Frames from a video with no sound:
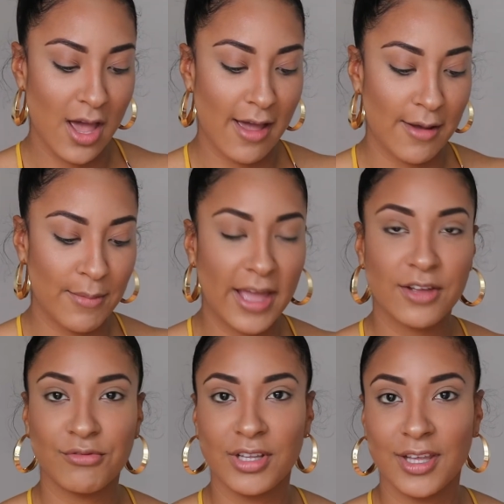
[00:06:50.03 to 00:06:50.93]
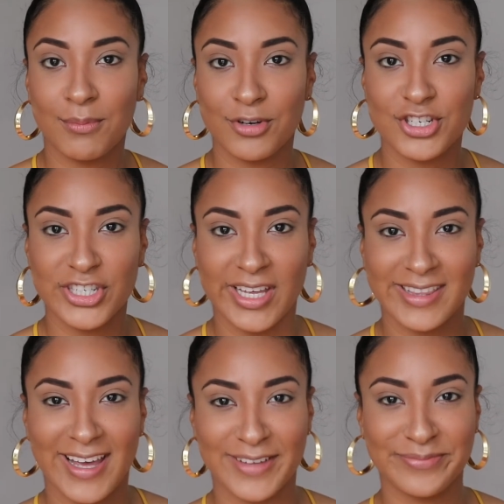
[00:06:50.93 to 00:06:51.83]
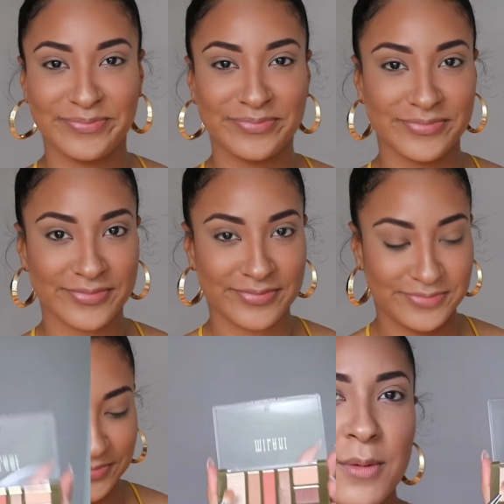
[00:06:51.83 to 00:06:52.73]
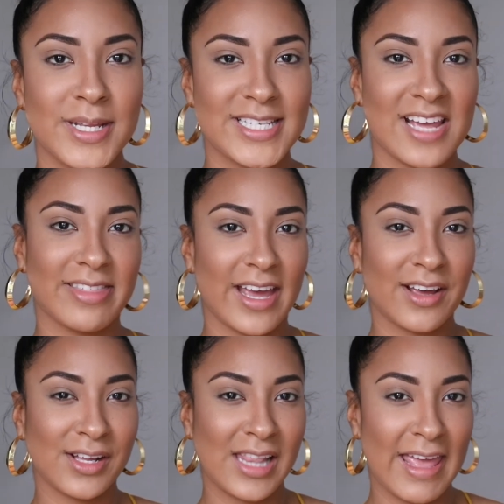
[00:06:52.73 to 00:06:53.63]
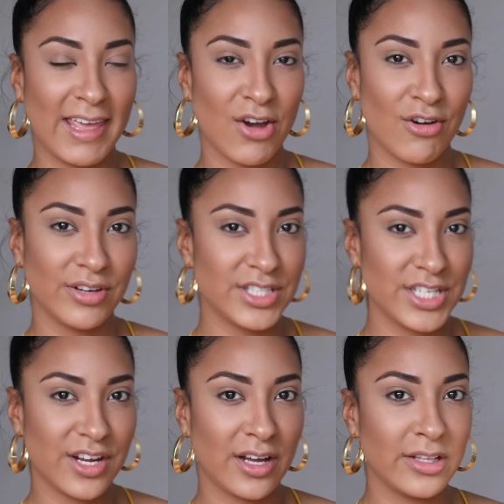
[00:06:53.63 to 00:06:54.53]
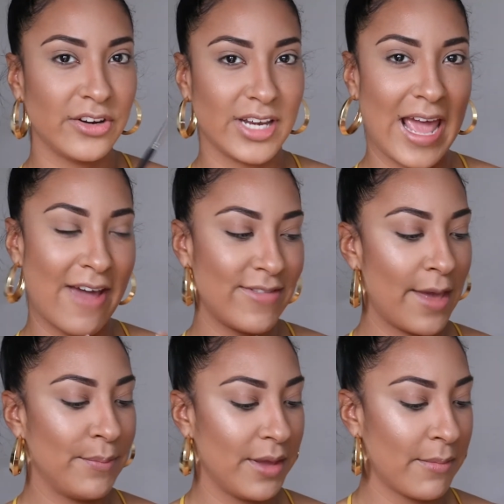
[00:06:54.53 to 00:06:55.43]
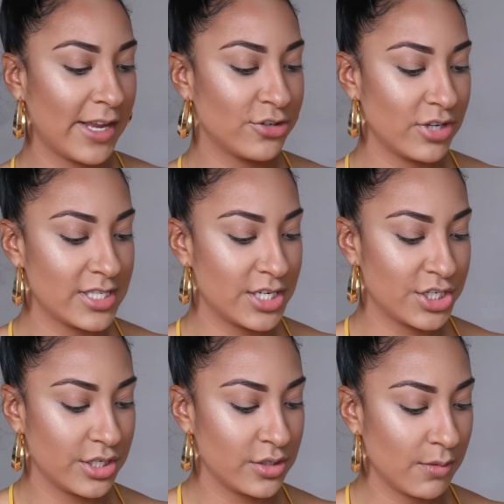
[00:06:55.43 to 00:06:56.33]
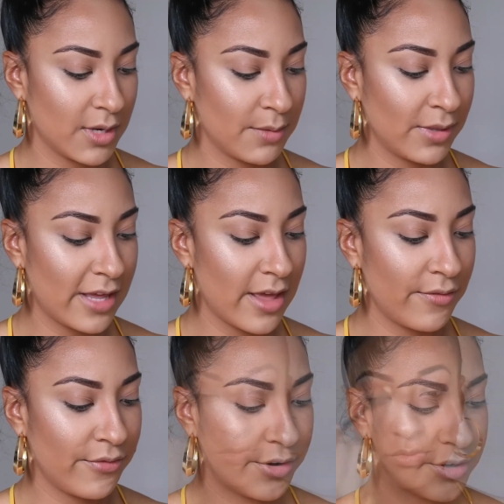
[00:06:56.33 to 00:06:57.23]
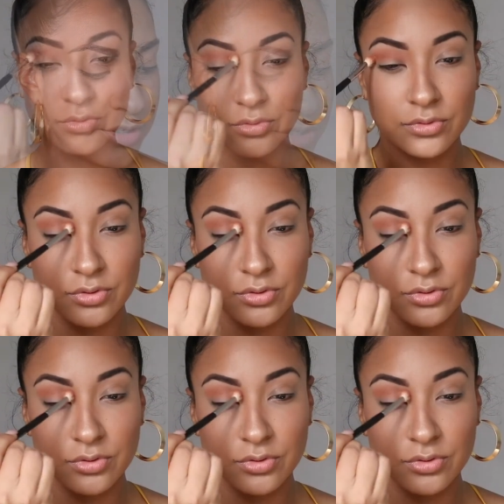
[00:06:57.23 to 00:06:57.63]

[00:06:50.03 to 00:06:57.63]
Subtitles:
I can really appreciate that. I think I'm going to take that clay orangey color and have that be my transition, so I'm going to apply that first.